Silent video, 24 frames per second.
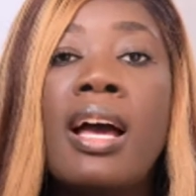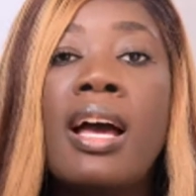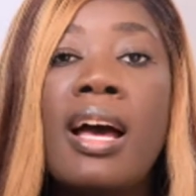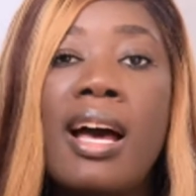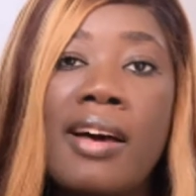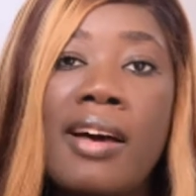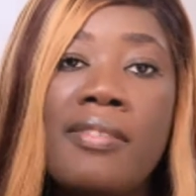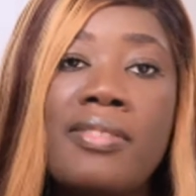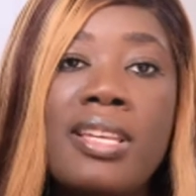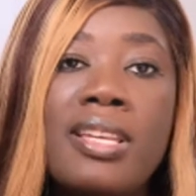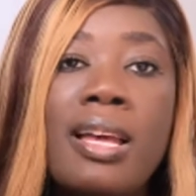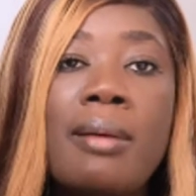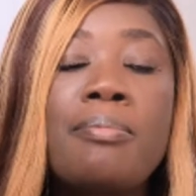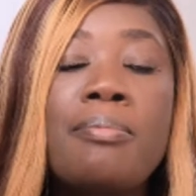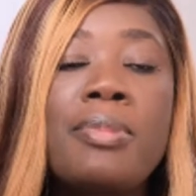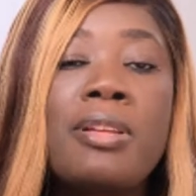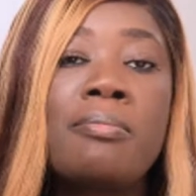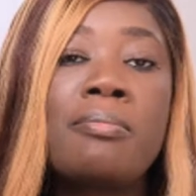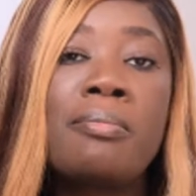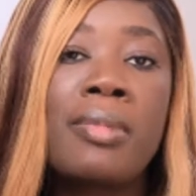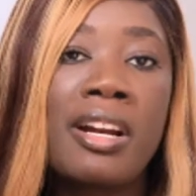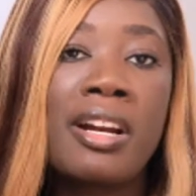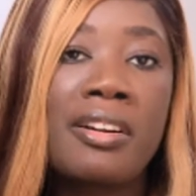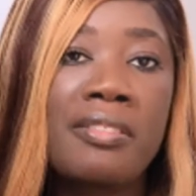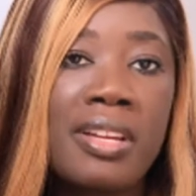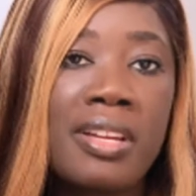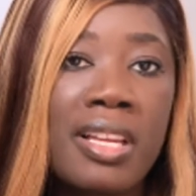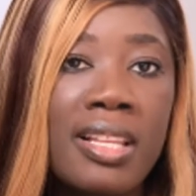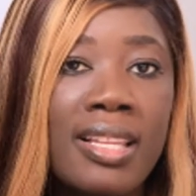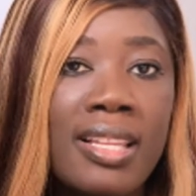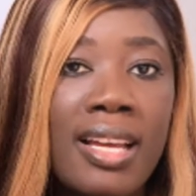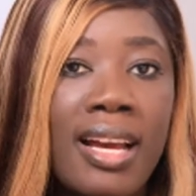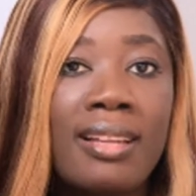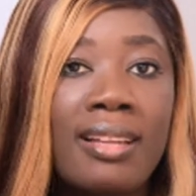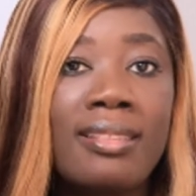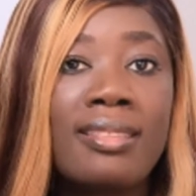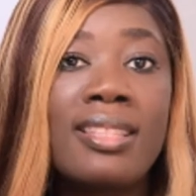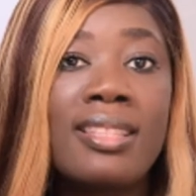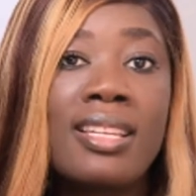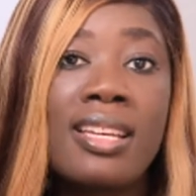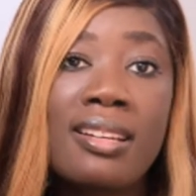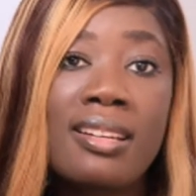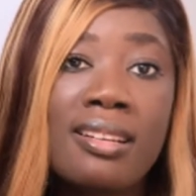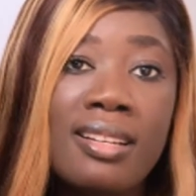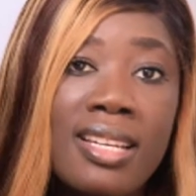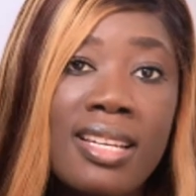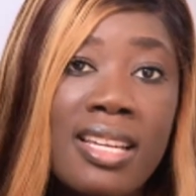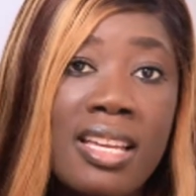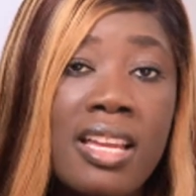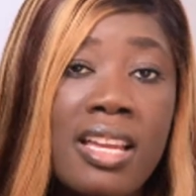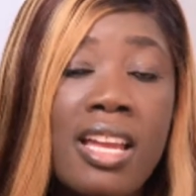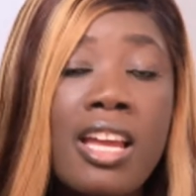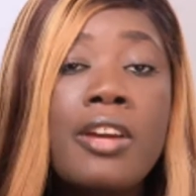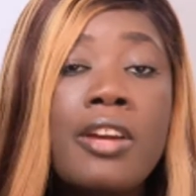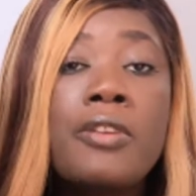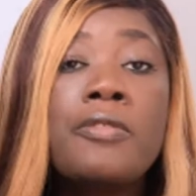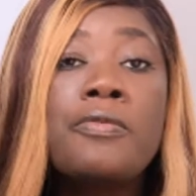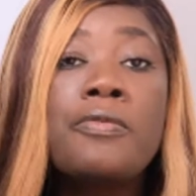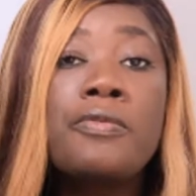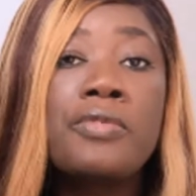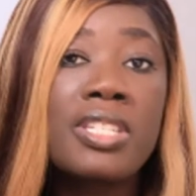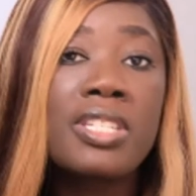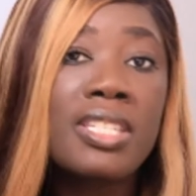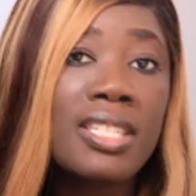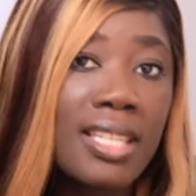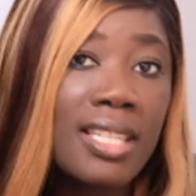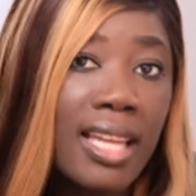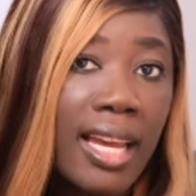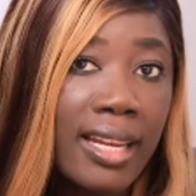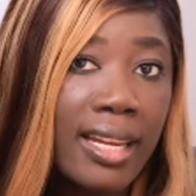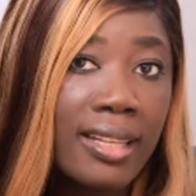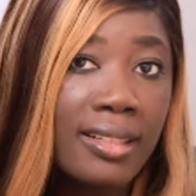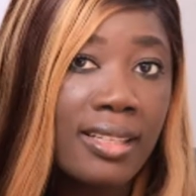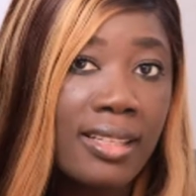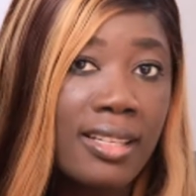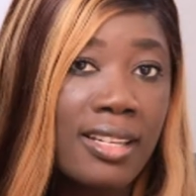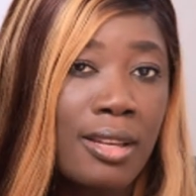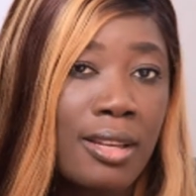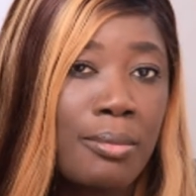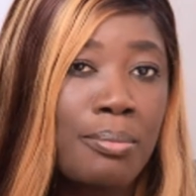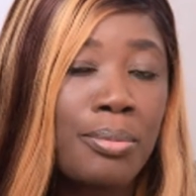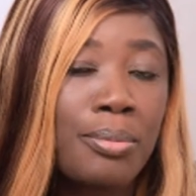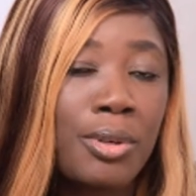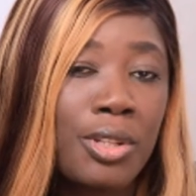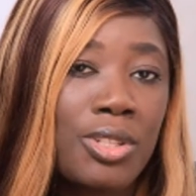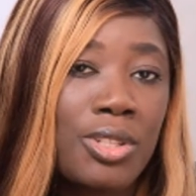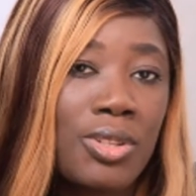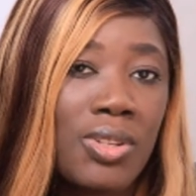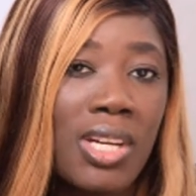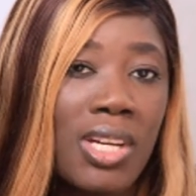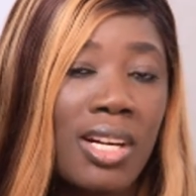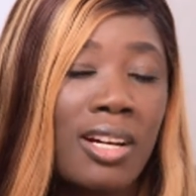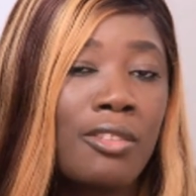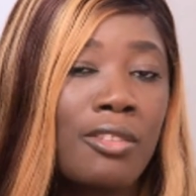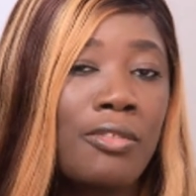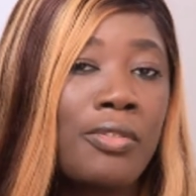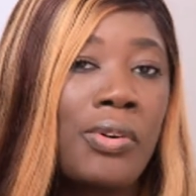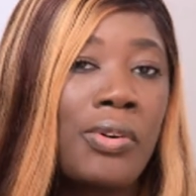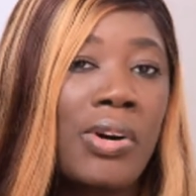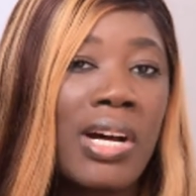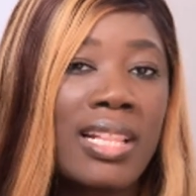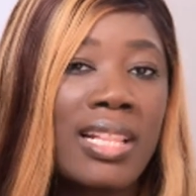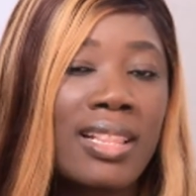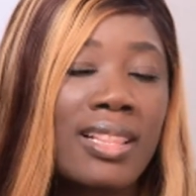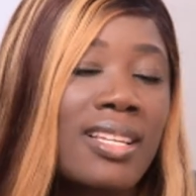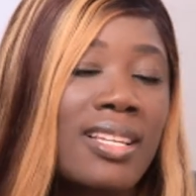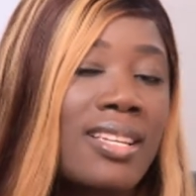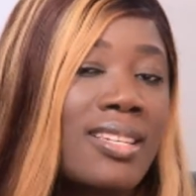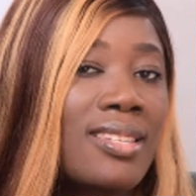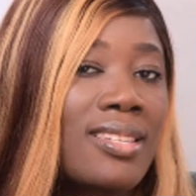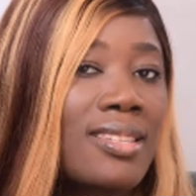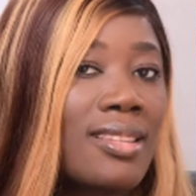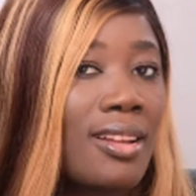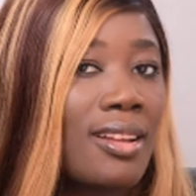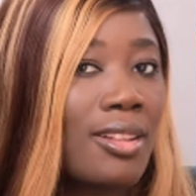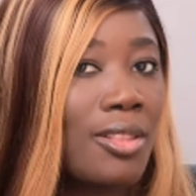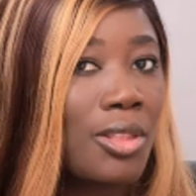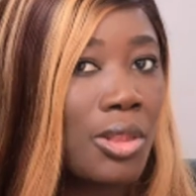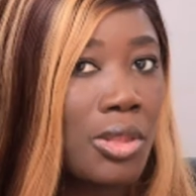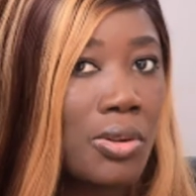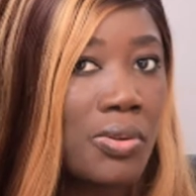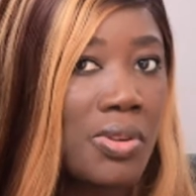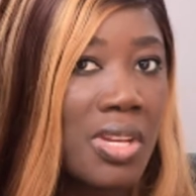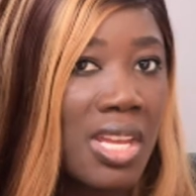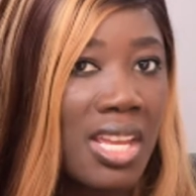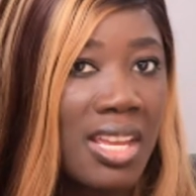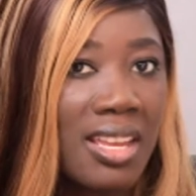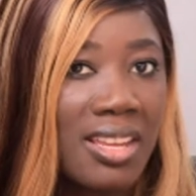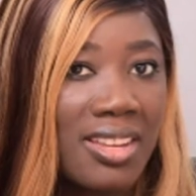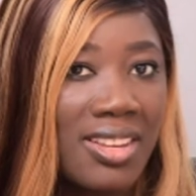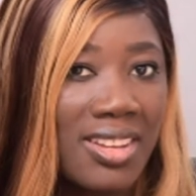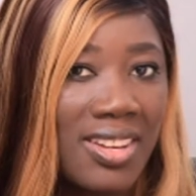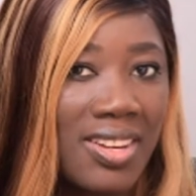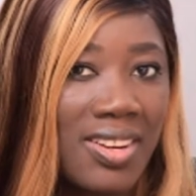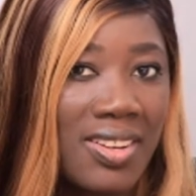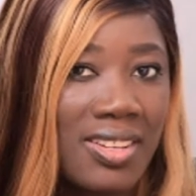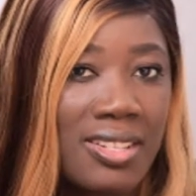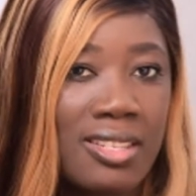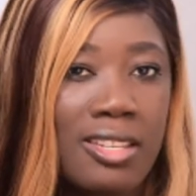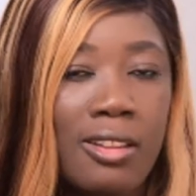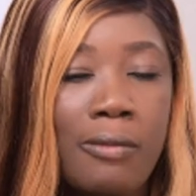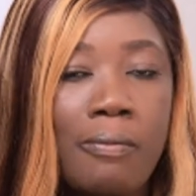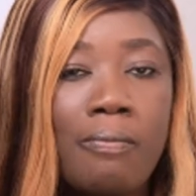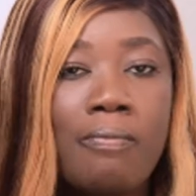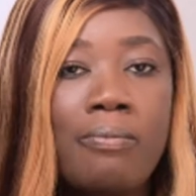after being married and legally residing in Portugal for at least 3 years.